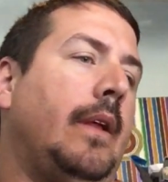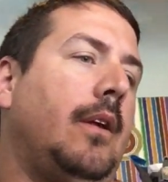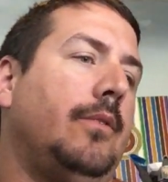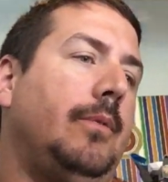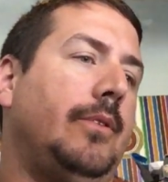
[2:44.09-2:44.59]
the
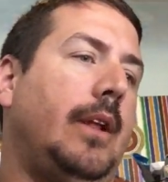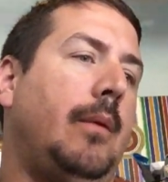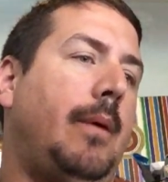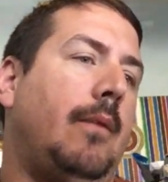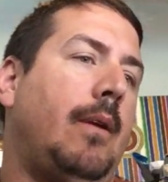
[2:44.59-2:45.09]
customer state of
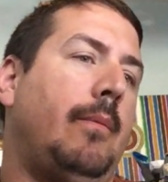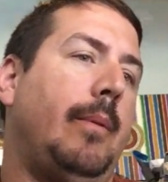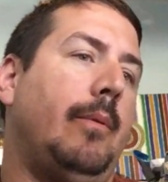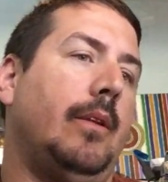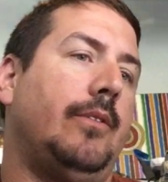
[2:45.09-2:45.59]
the Department of
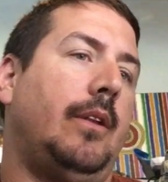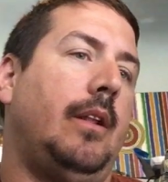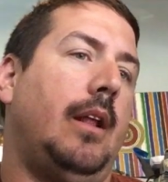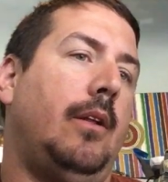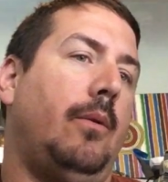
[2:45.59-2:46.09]
people listed
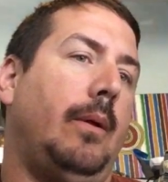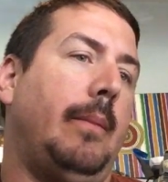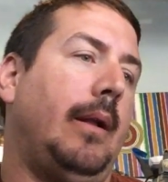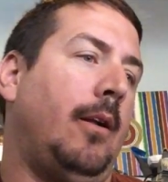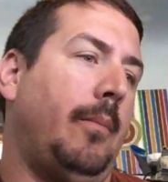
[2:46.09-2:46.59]
not knowing
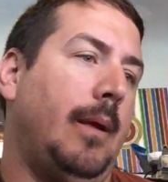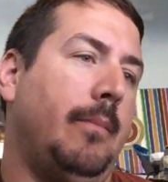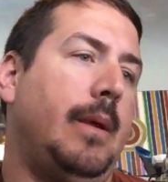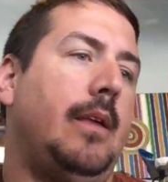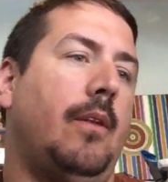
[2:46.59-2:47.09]
about
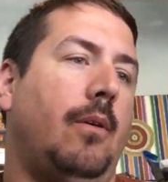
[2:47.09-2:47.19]
Airbnb,